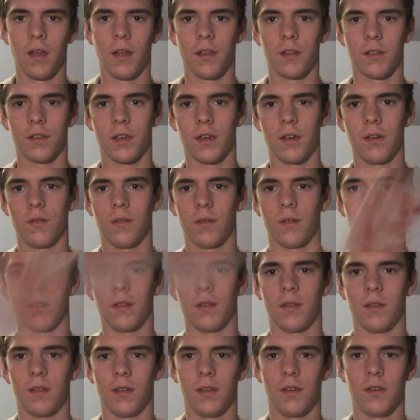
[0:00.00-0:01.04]
So,
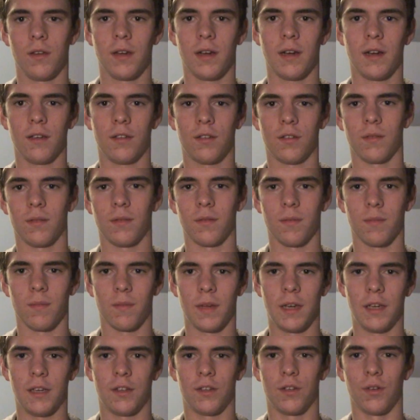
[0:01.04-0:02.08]
you guys,
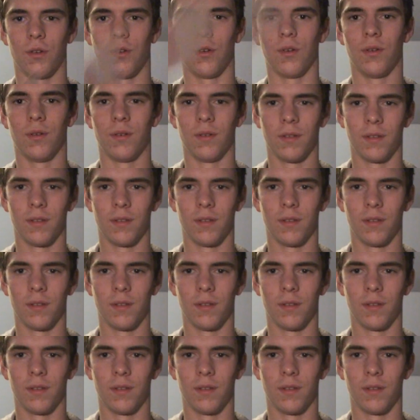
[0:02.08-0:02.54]
make sure